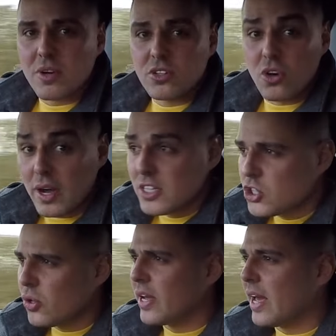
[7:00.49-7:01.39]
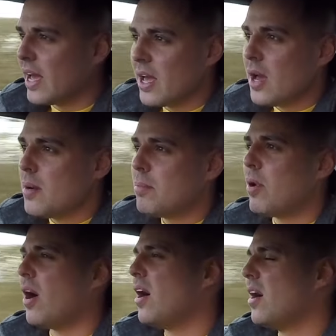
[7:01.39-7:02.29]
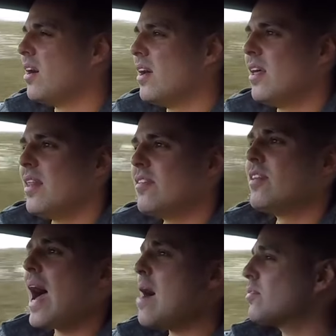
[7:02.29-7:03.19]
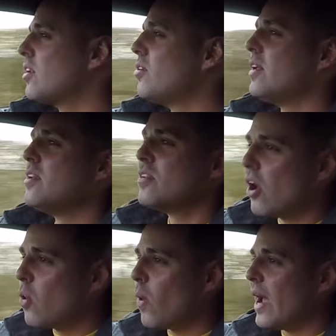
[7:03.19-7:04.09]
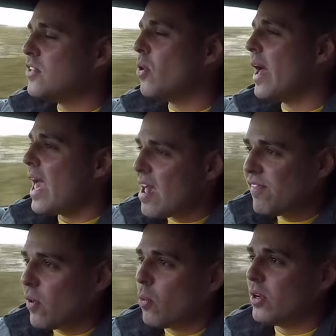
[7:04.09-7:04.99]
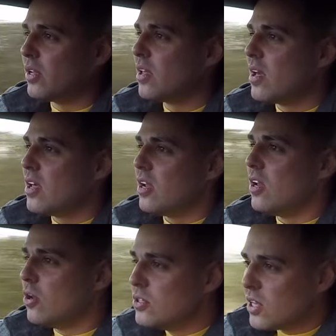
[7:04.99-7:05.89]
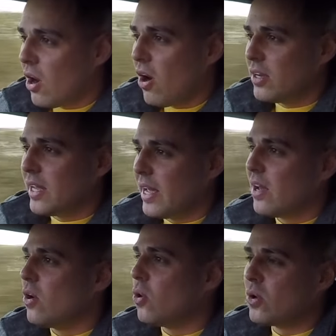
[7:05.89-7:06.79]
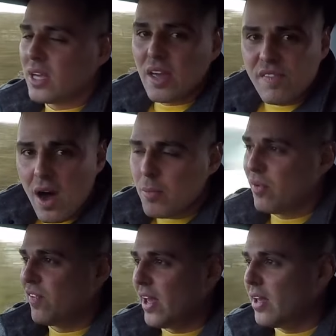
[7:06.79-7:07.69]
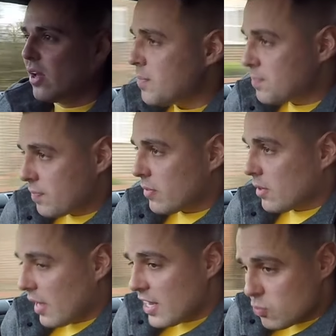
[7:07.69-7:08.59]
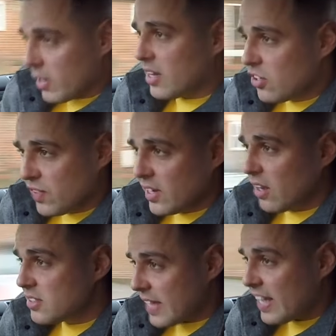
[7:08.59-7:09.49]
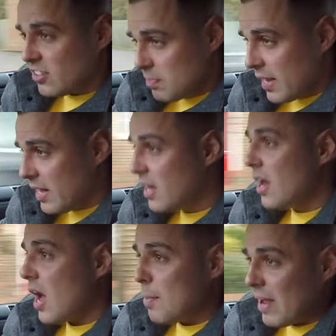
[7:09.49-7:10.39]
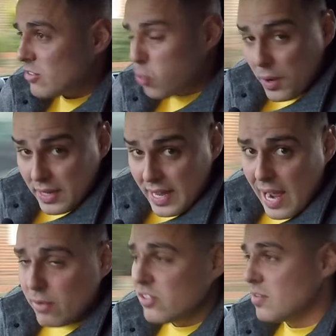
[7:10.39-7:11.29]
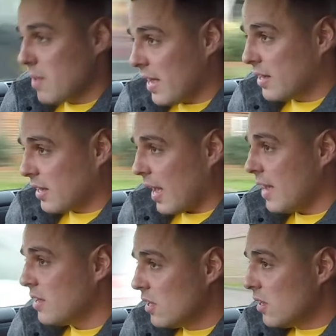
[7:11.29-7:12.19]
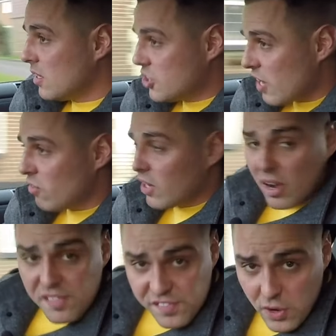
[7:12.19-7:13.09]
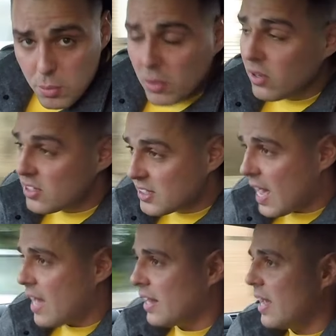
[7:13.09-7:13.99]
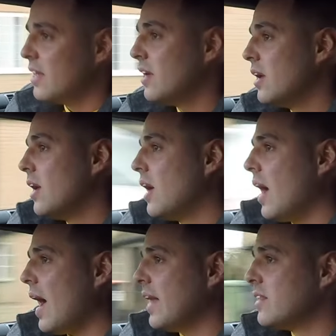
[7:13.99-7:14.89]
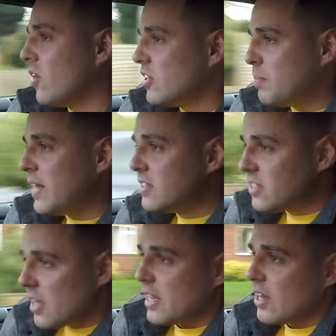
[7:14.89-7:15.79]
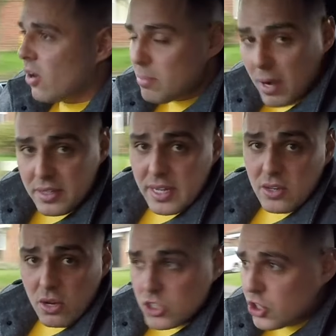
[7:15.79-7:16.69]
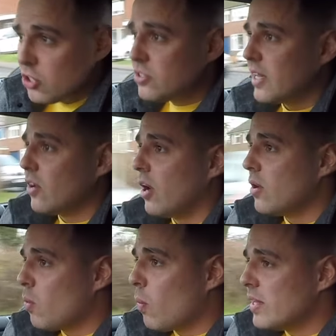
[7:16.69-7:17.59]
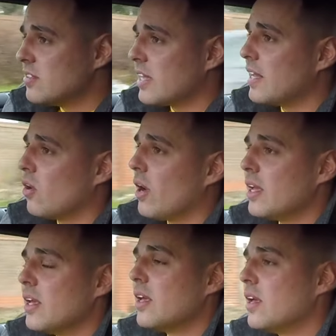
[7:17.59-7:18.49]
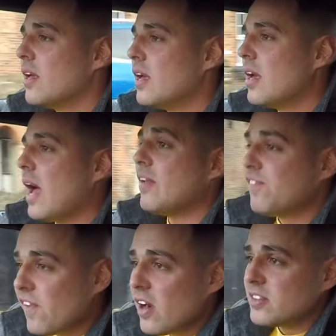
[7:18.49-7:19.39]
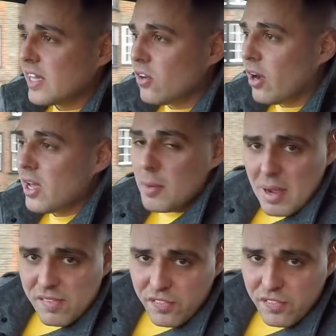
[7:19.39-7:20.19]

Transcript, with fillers: because I enjoy it, but there's absolutely no way do I ever want to lose heart in it or give up with it. Each one of these videos takes me about 20 hours to make, okay? Generally I film on a Saturday, and I spend Sunday night, Monday night, Tuesday night, Wednesday night and Thursday night, about